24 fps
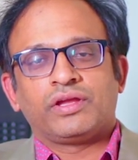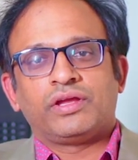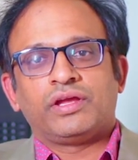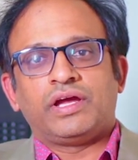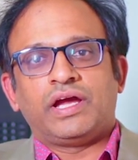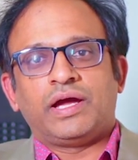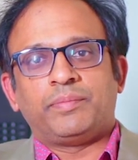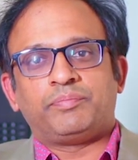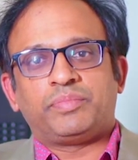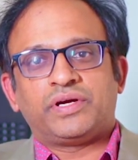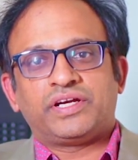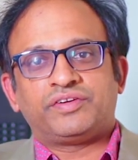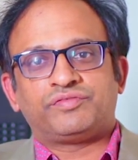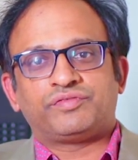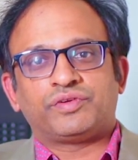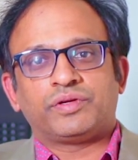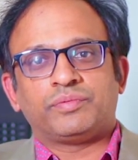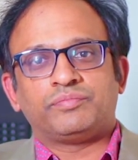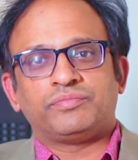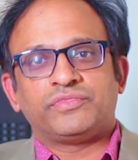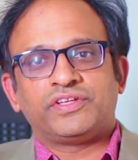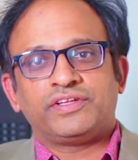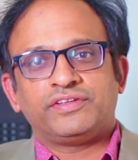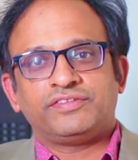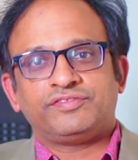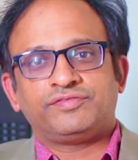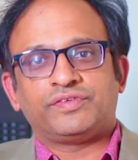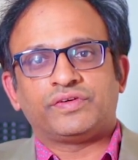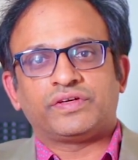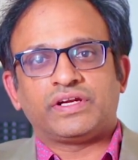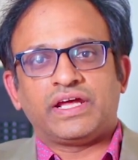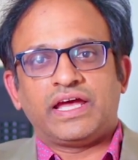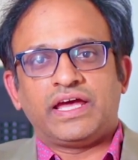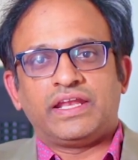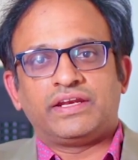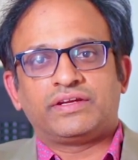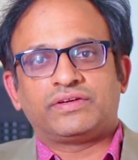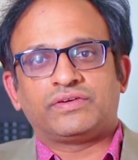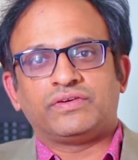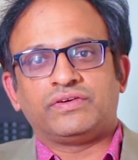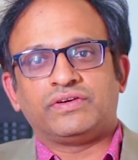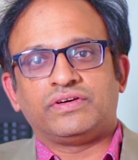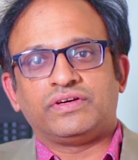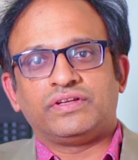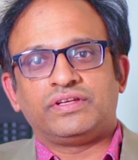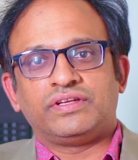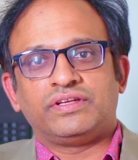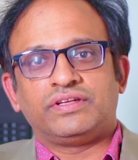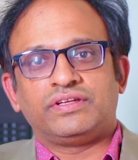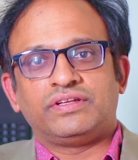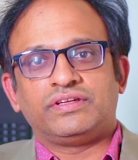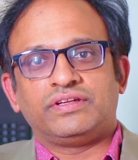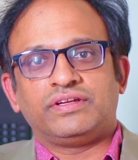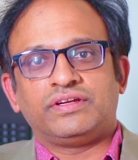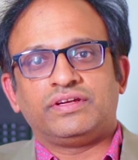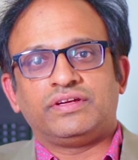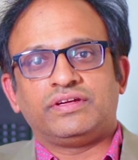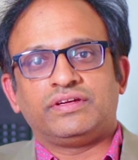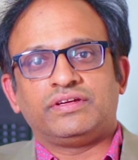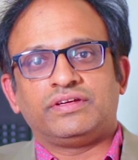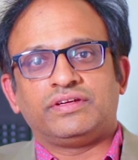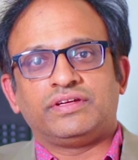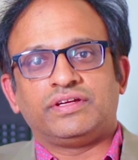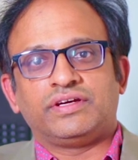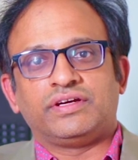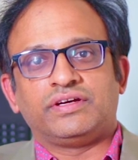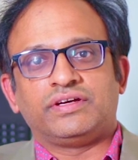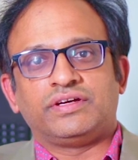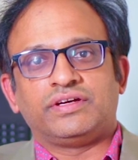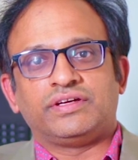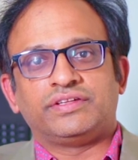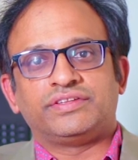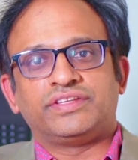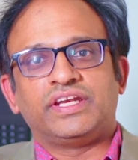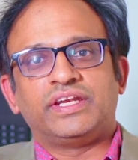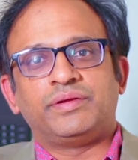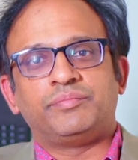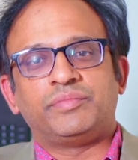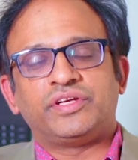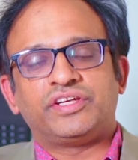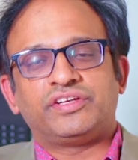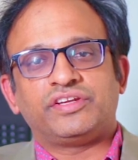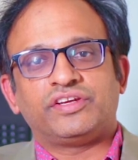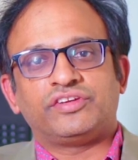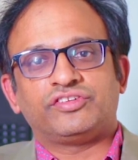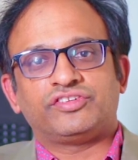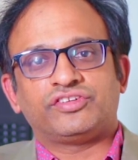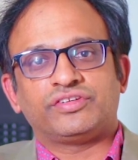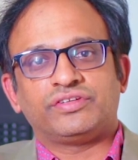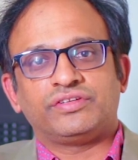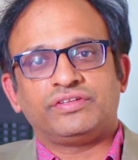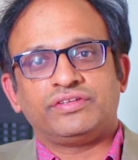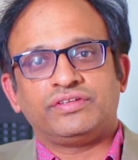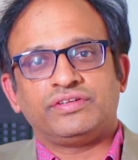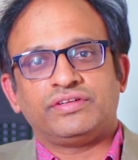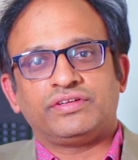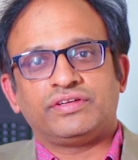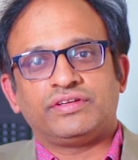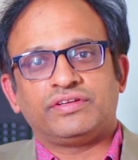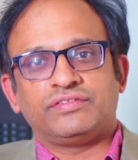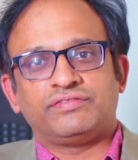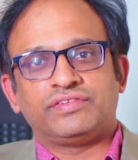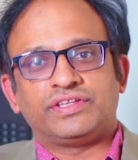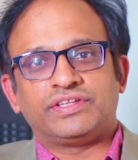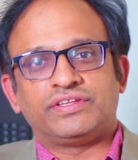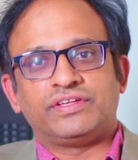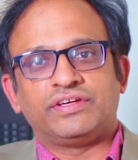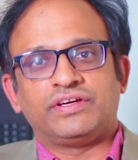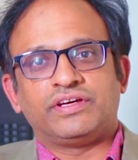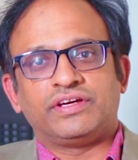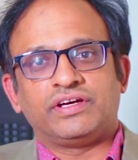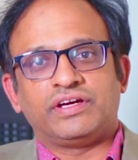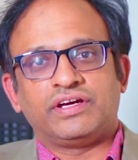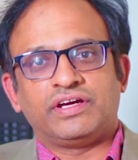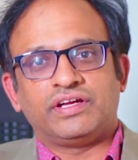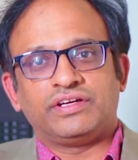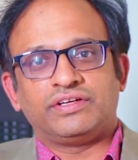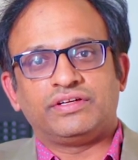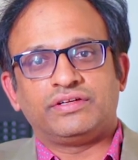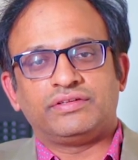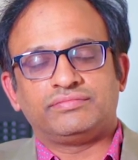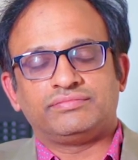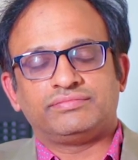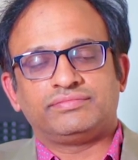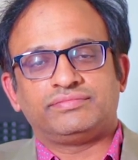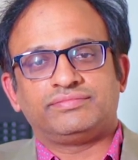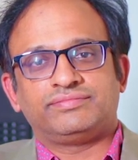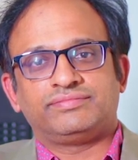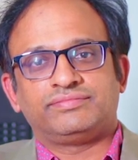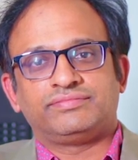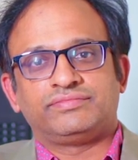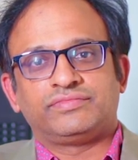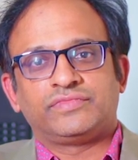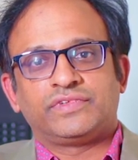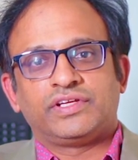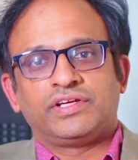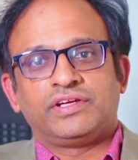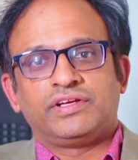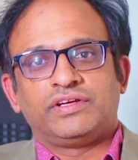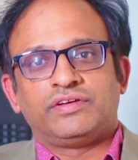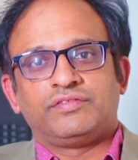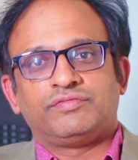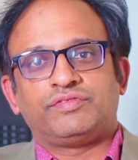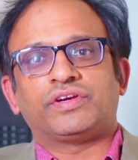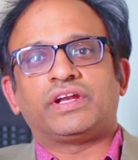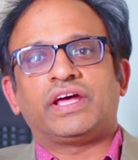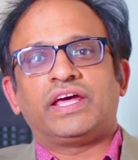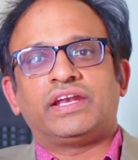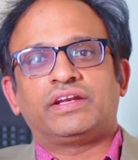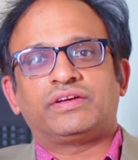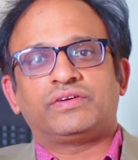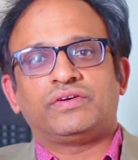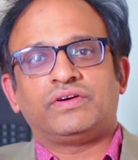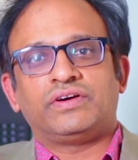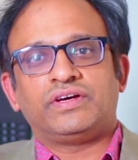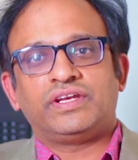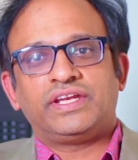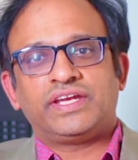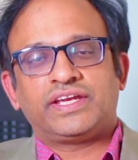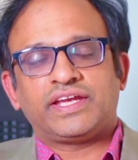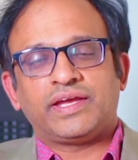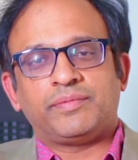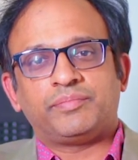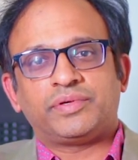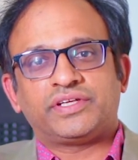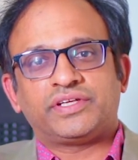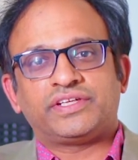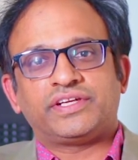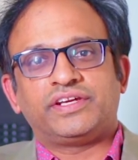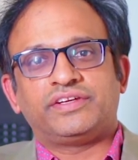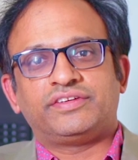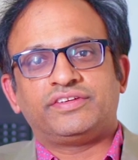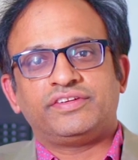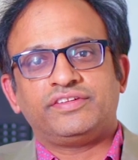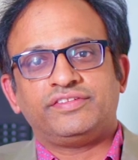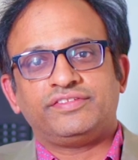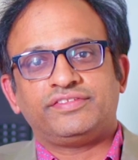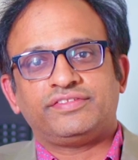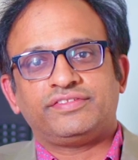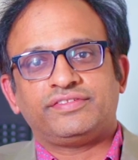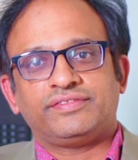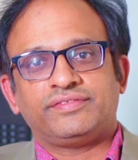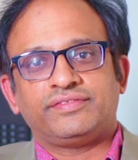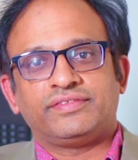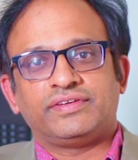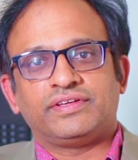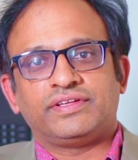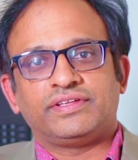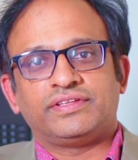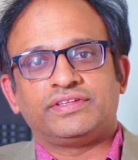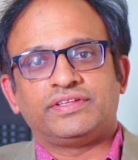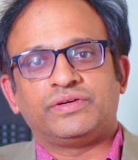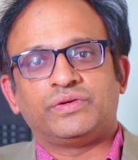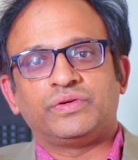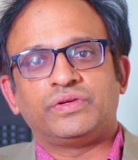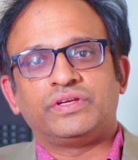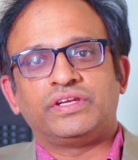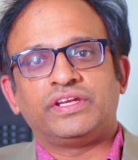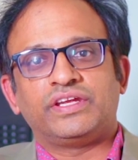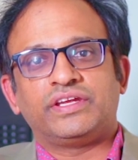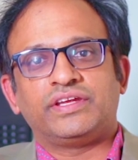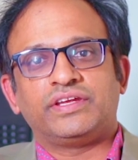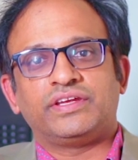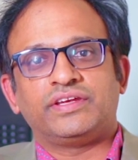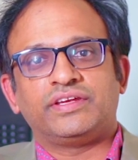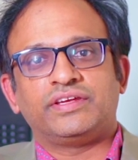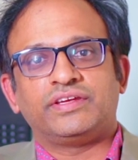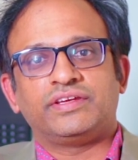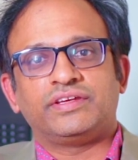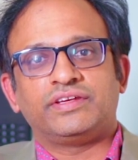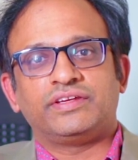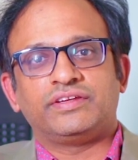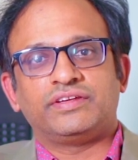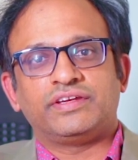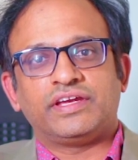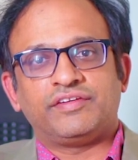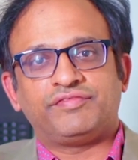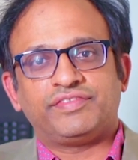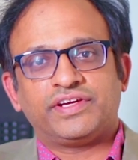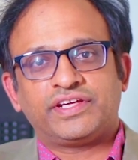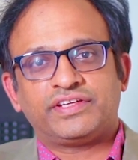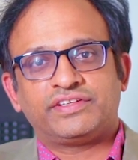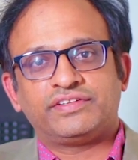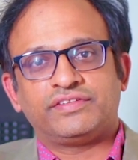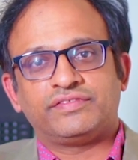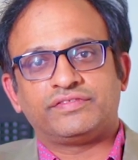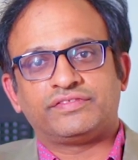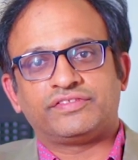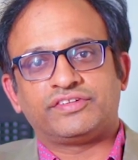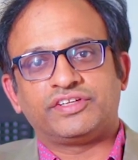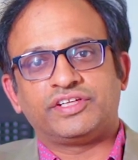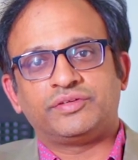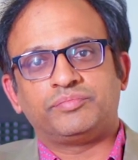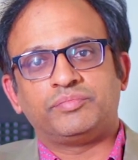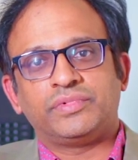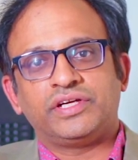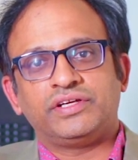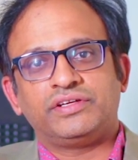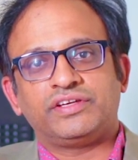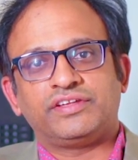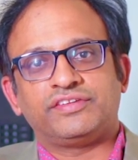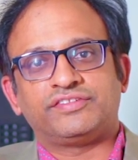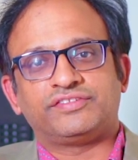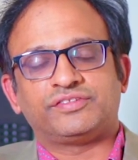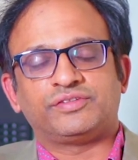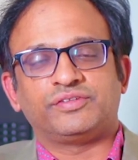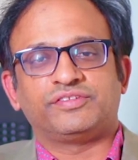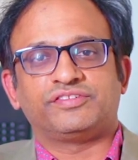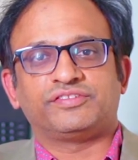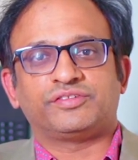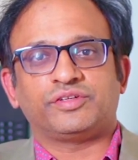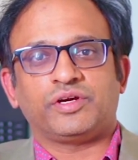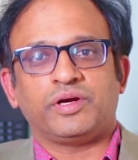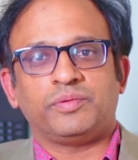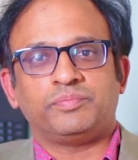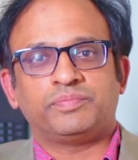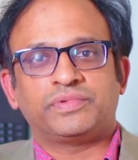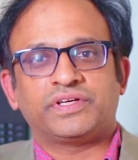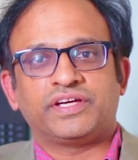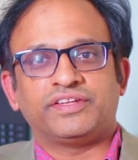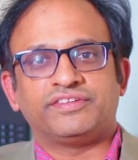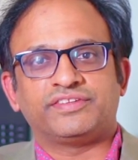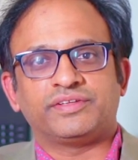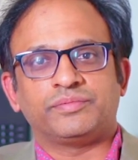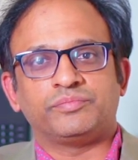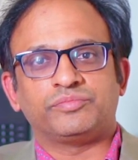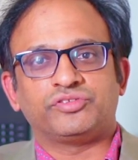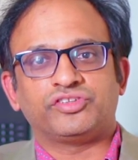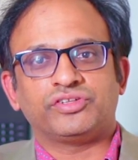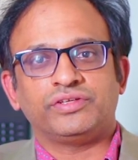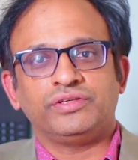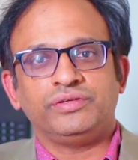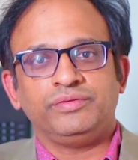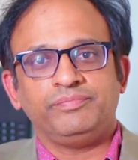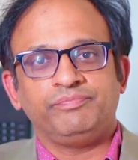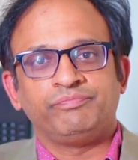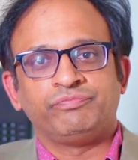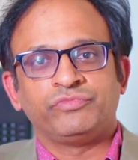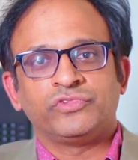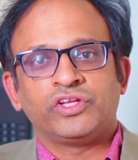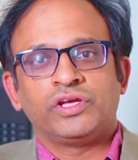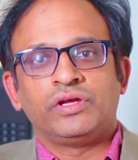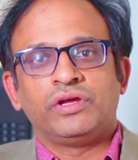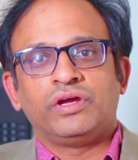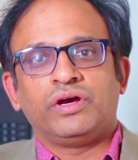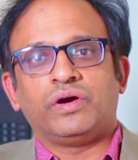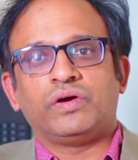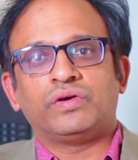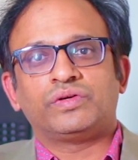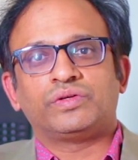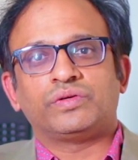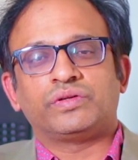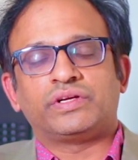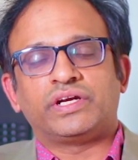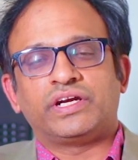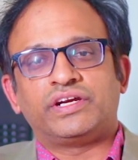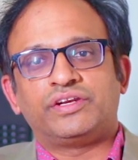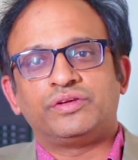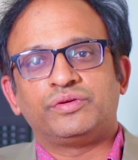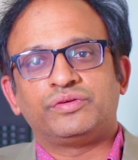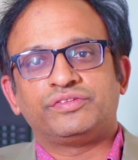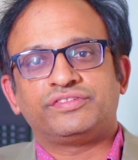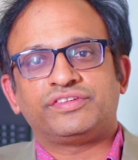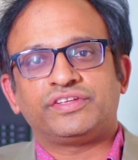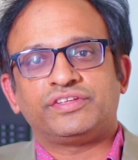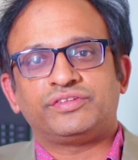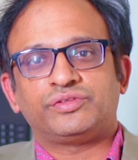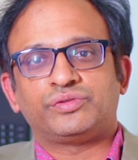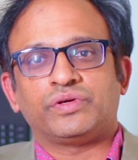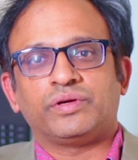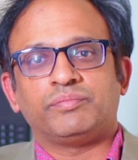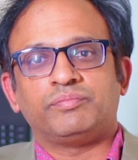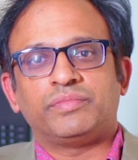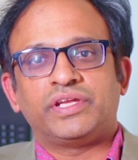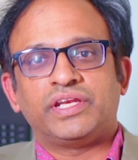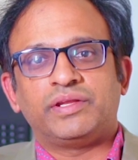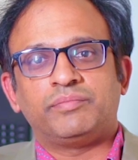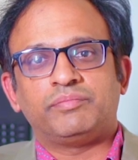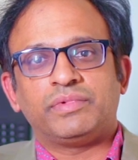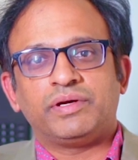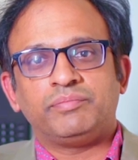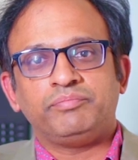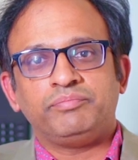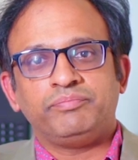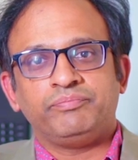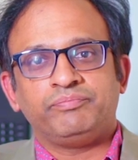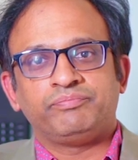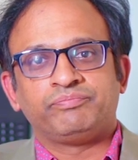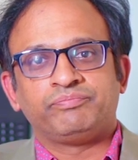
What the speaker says: Apart from this, for alcohol, the limitation, for alcoholic hepatitis, the only effective treatment is to stop consumption or to reduce it to a minimum